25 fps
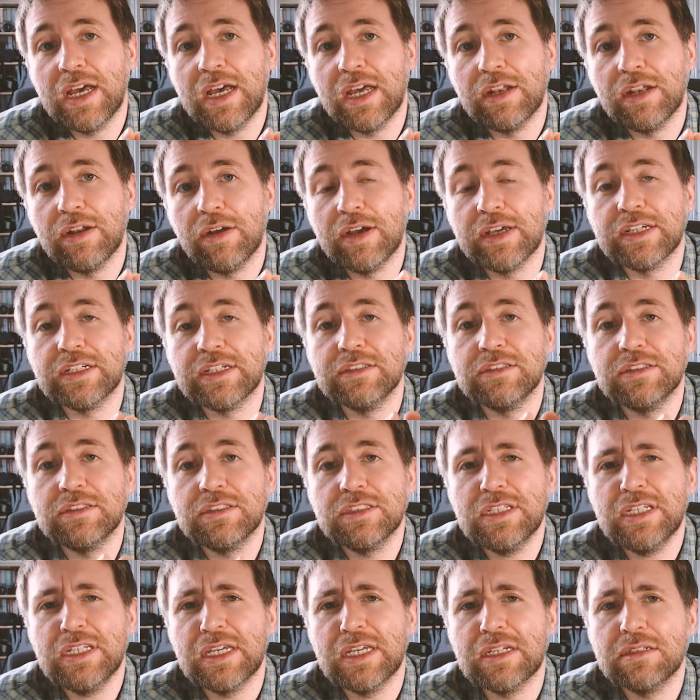and I can
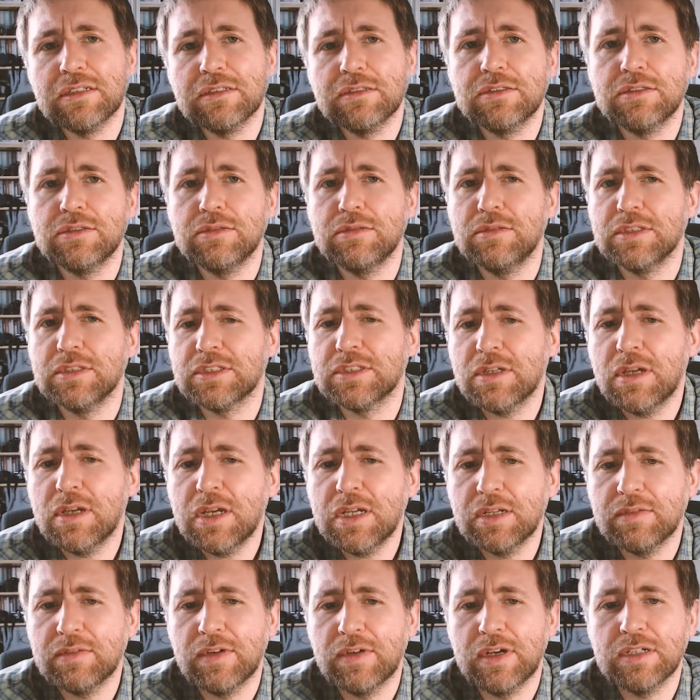see it to the
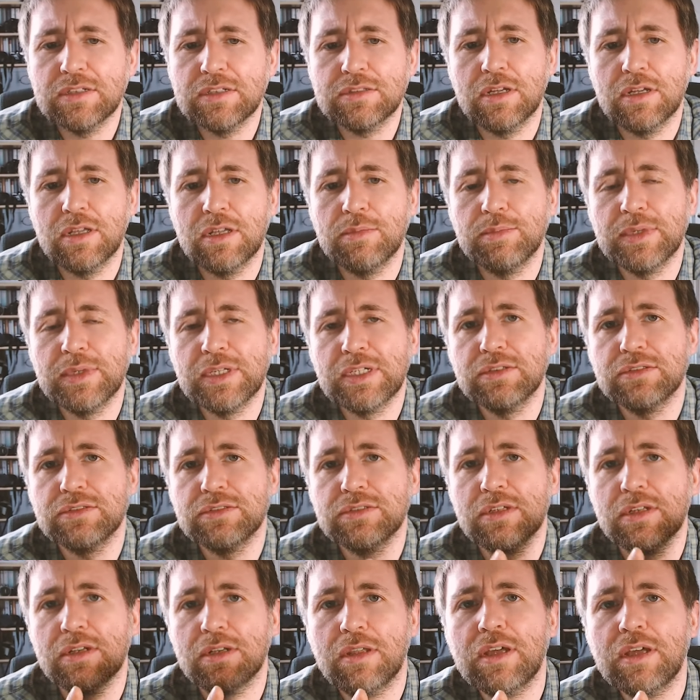side of our sun
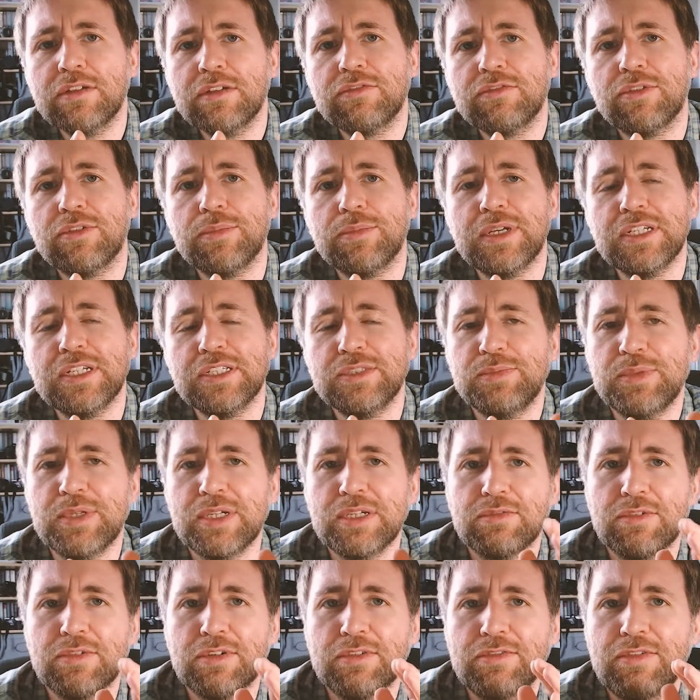because the light from it is
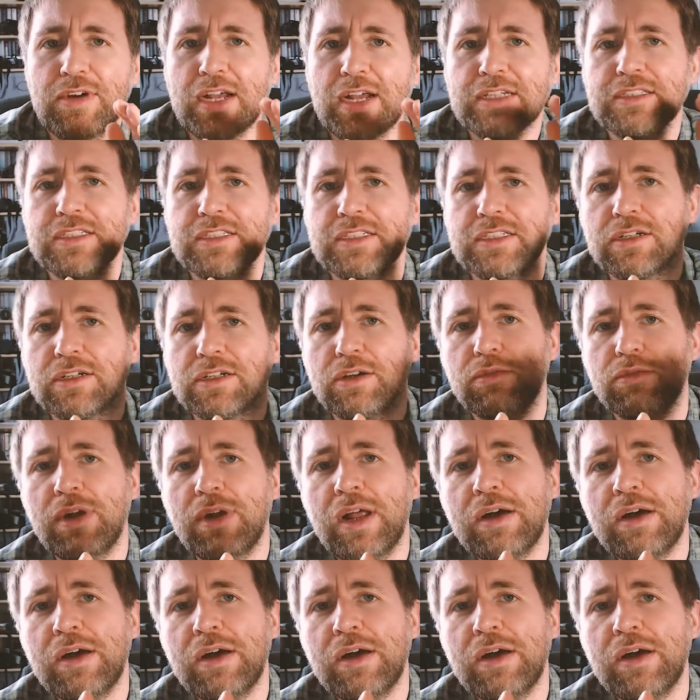being refracted